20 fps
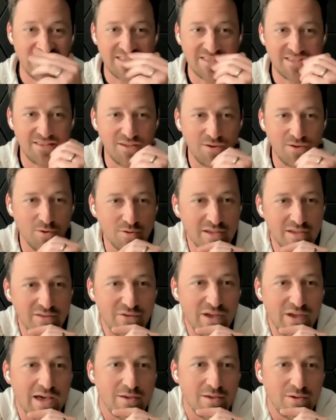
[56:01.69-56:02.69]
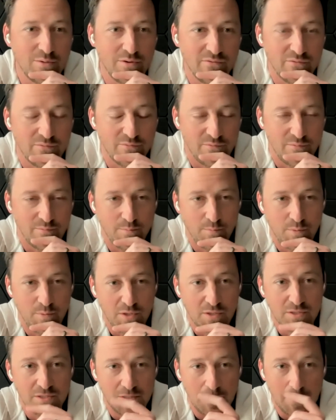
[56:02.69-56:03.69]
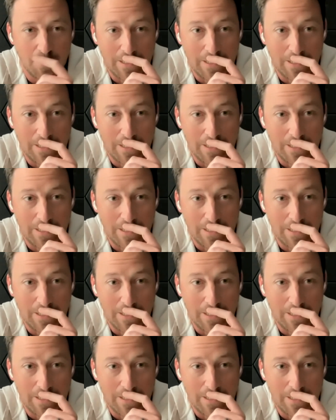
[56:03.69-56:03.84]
There is the only value of build